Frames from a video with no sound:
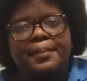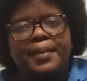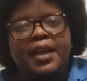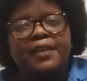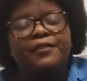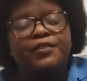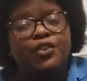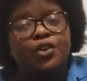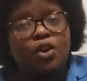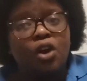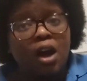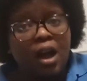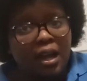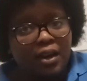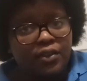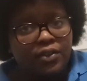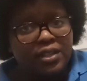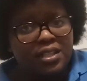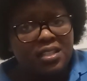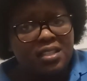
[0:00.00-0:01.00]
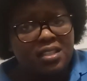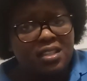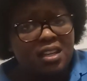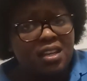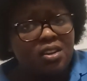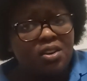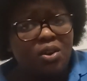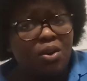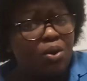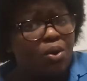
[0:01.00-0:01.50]
If you are
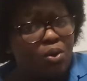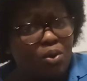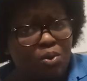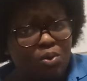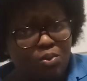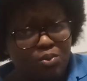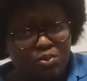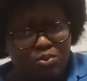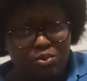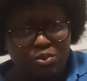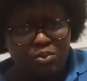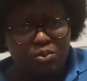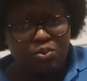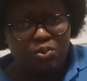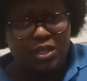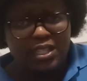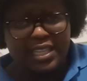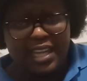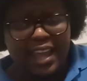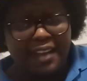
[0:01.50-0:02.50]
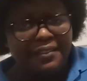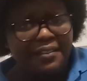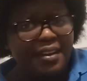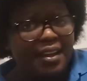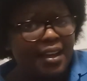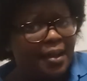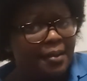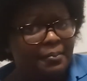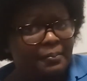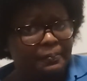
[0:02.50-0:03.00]
Christian or
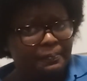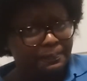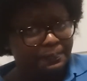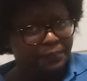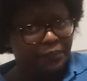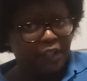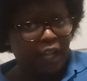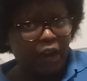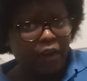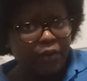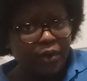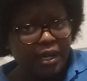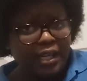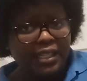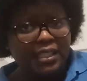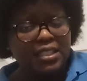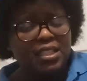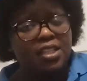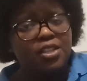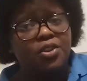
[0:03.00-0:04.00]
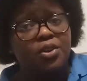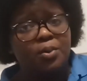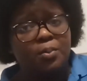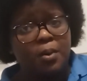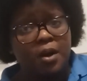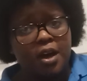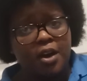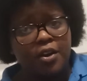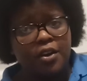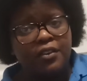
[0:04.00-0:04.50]
whichever religion you're
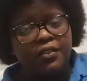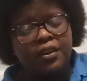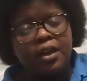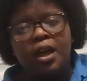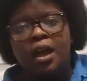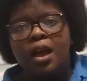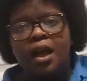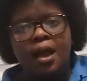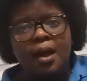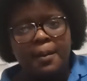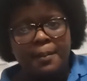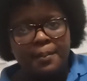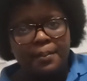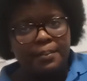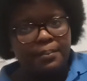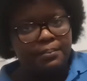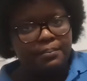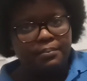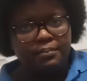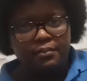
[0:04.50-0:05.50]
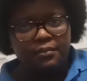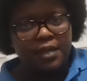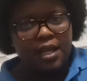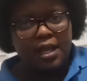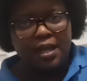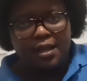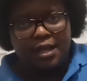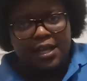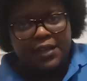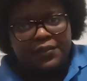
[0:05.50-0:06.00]
part of,
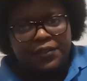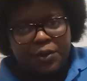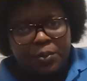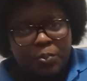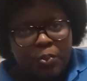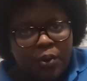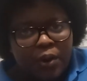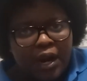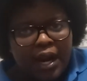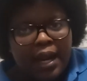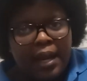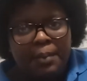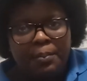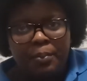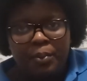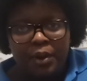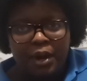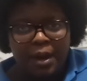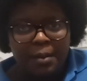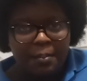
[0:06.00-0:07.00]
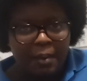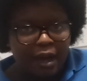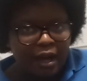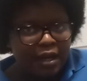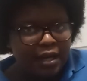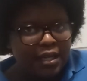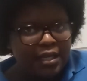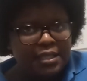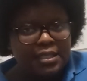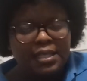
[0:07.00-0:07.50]
if you pray, pray
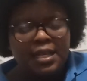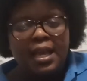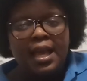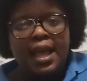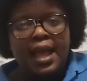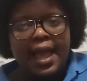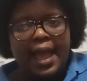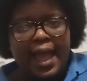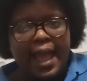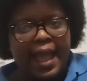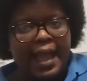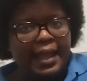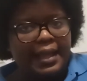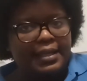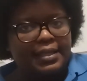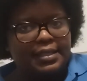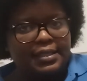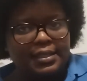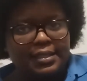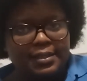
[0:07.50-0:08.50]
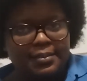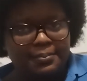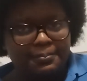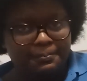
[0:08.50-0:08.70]
about it, and